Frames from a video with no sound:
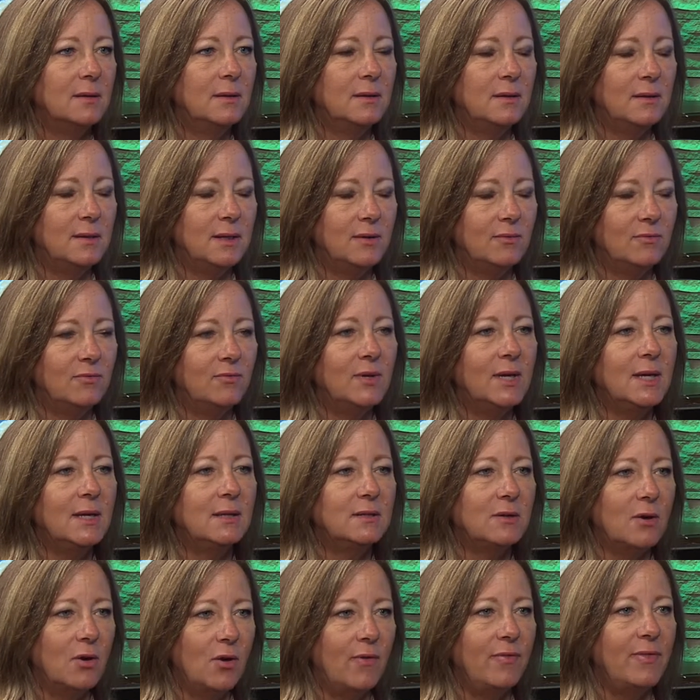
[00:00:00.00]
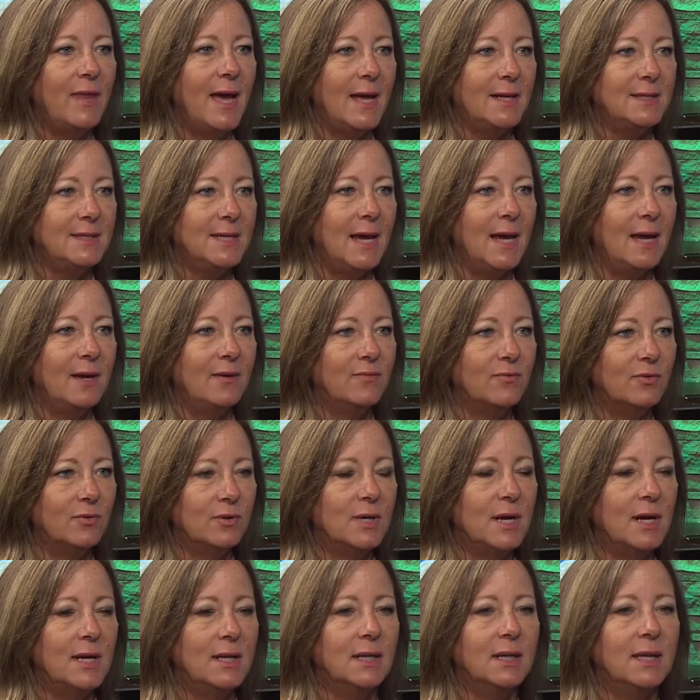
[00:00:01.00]
the event on that day for
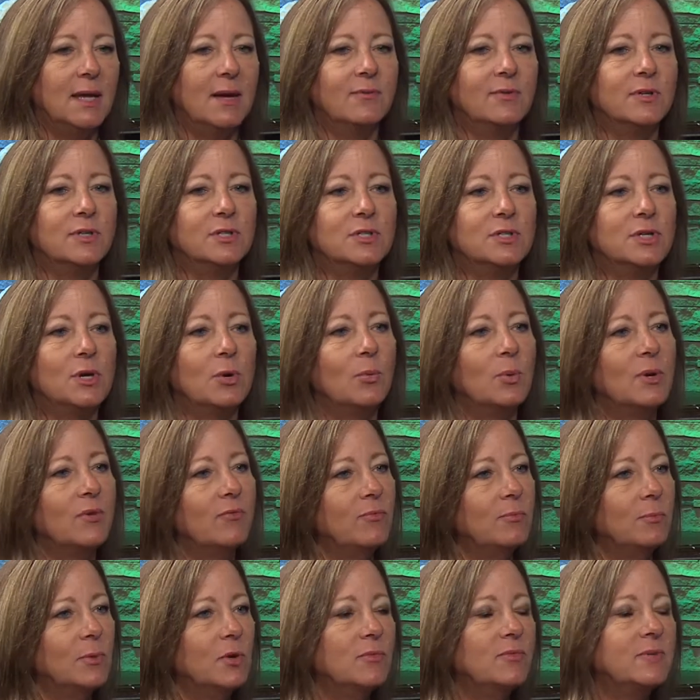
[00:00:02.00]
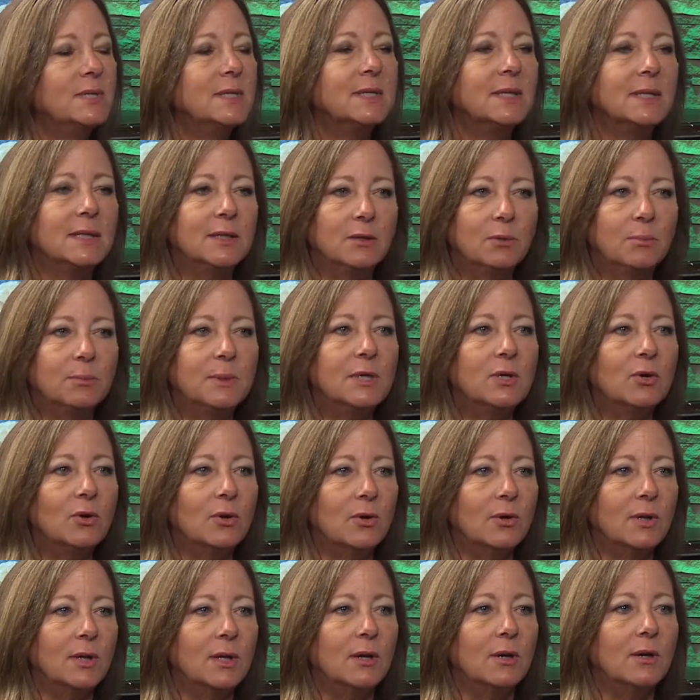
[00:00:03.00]
9-11. So we've moved it a little bit
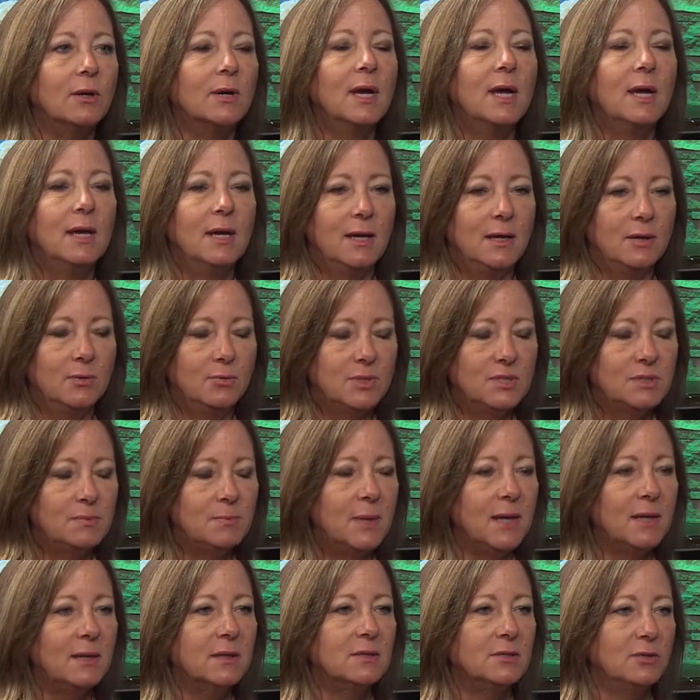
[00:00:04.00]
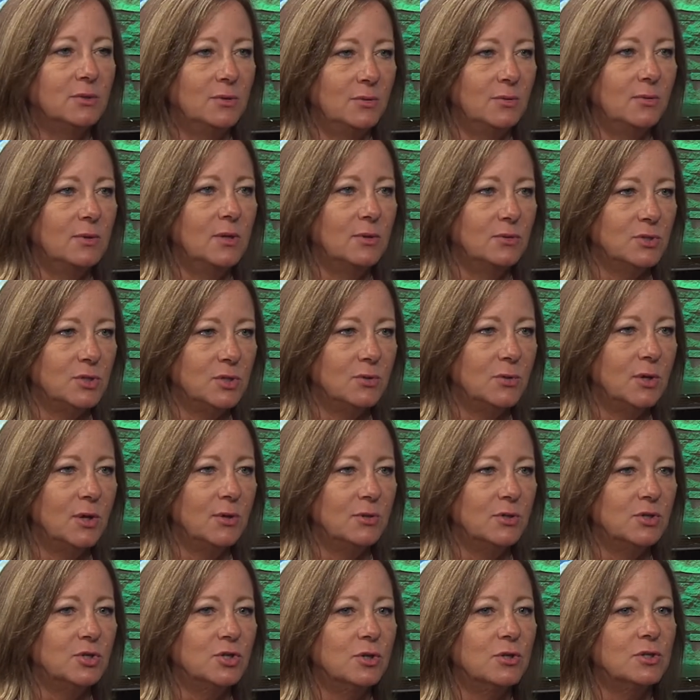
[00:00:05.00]
earlier in respect to those who go
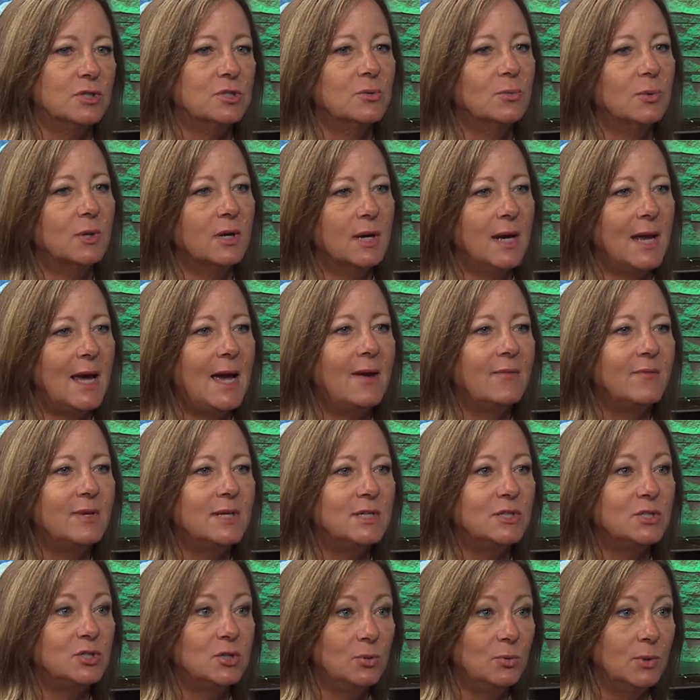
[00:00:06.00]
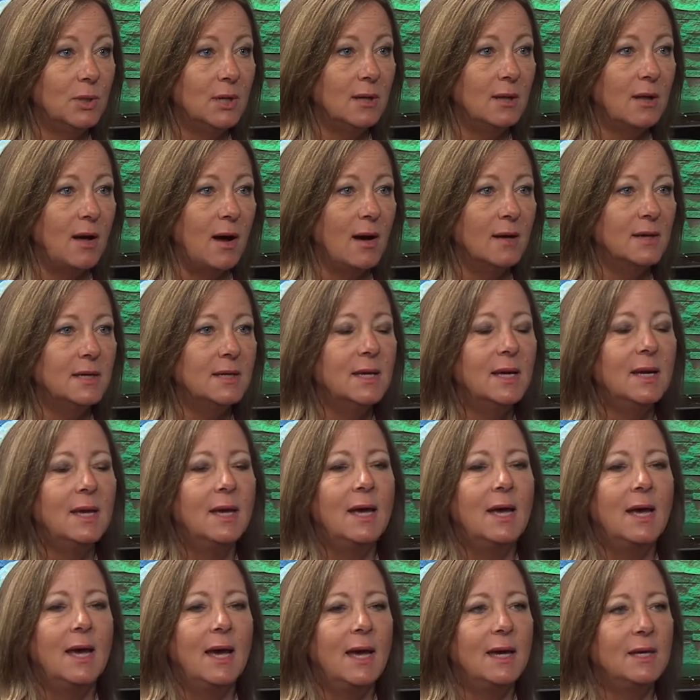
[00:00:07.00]
to church. So we're going to have it at 2 o'clock,
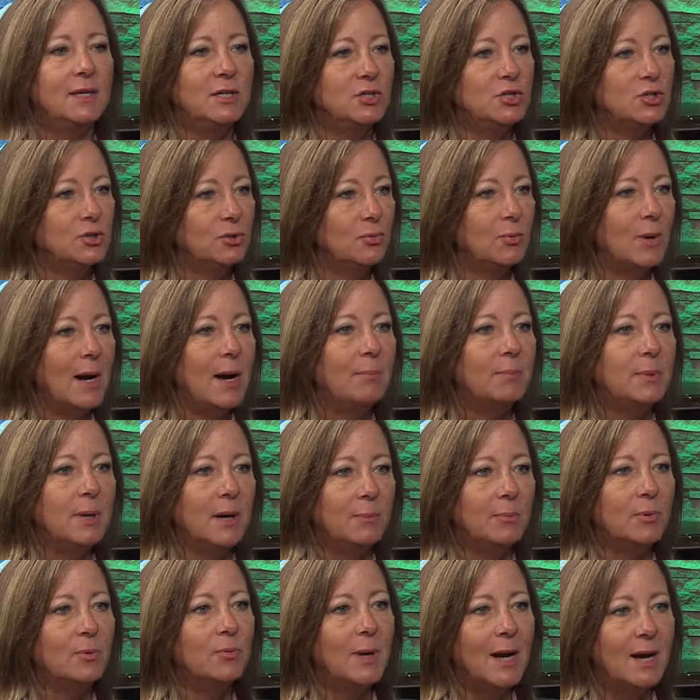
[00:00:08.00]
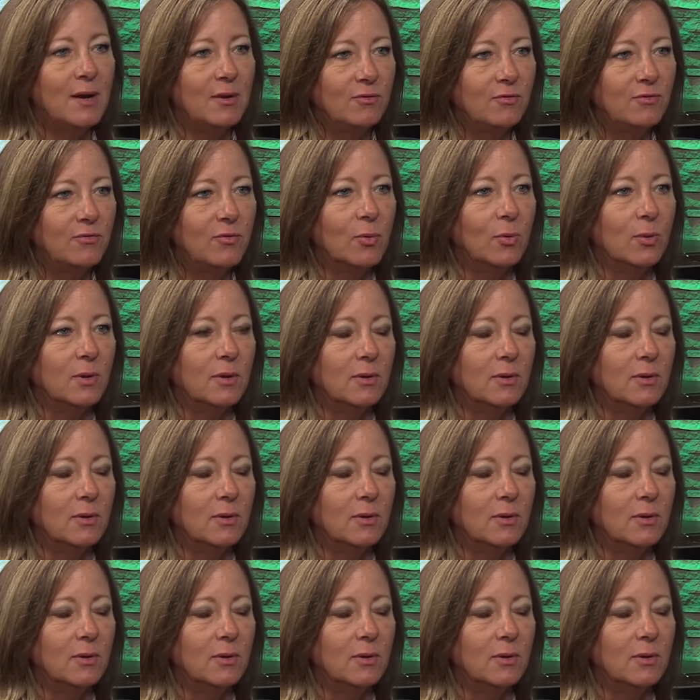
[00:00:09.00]
and it should wrap up around 4